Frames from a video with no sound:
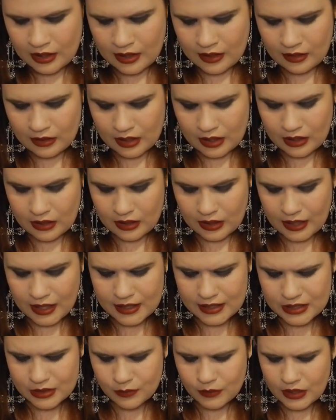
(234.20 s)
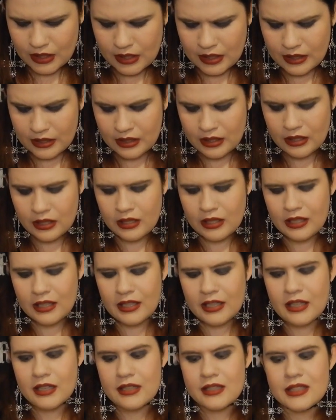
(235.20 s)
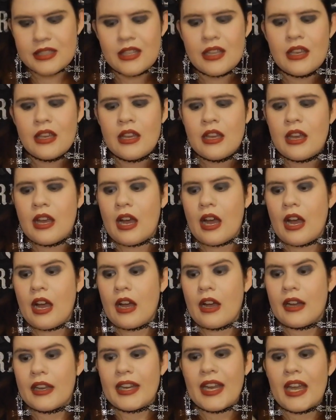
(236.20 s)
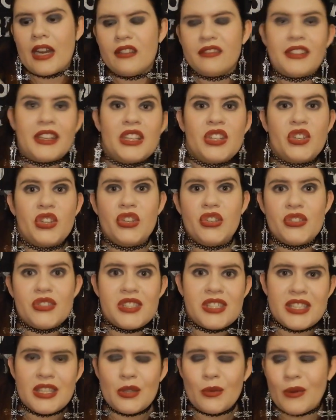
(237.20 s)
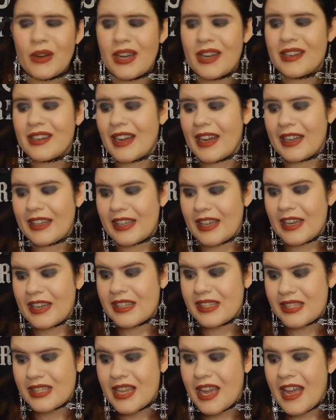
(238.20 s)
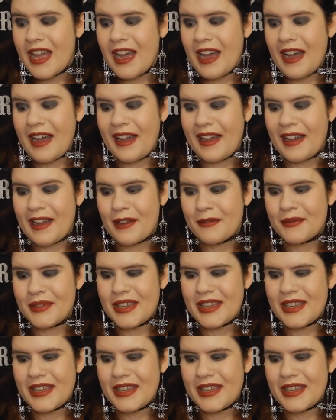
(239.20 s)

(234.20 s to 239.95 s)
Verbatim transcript: And then the next one is uh, kind of like cutesy one, I guess. Um,